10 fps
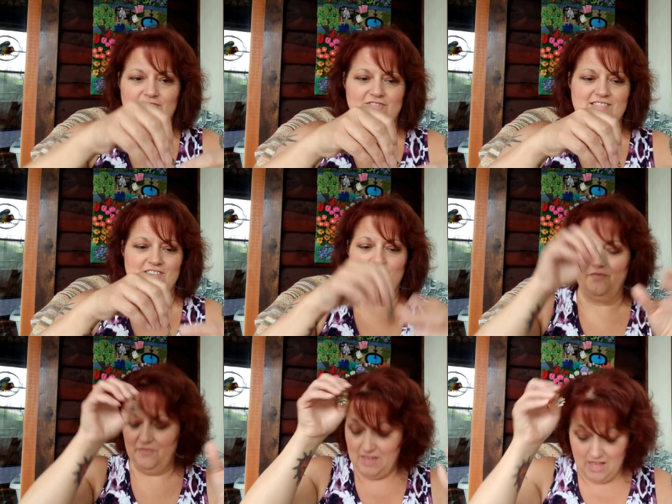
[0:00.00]
So
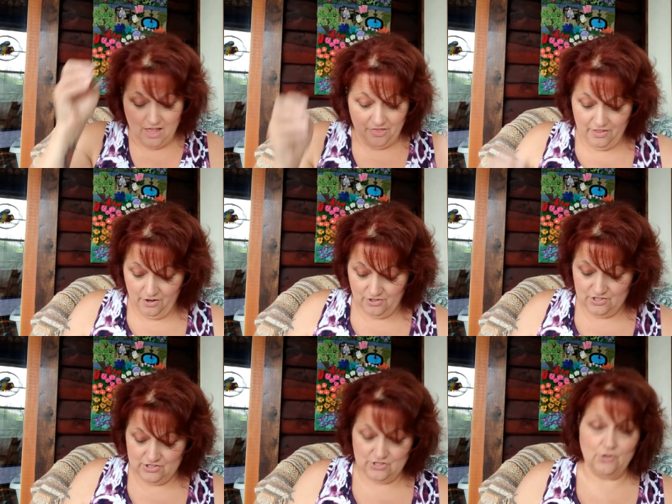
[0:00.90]
they are
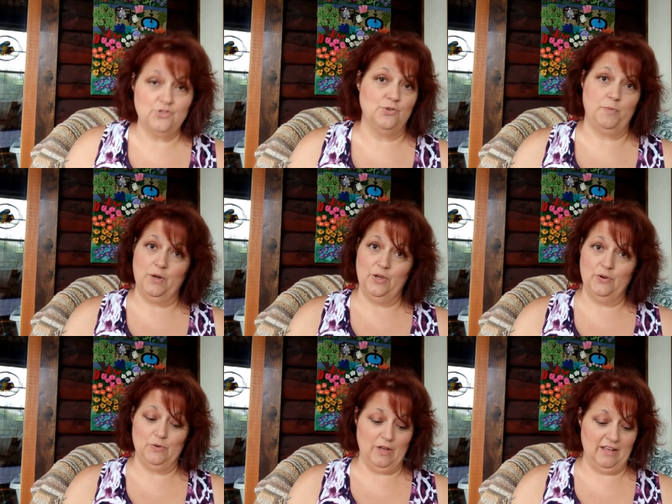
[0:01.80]
just so super
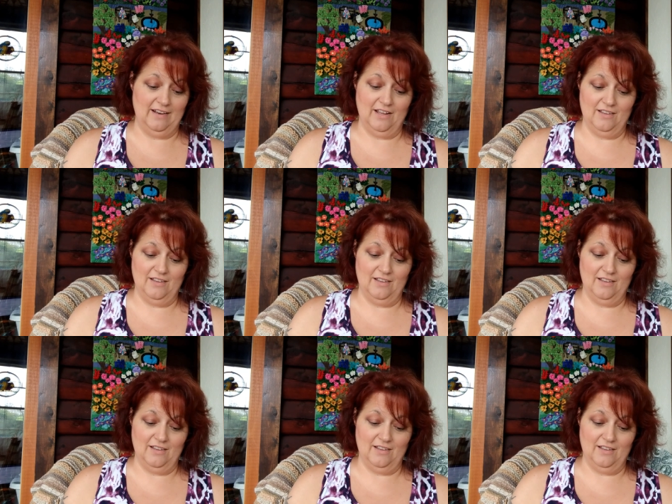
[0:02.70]
cute and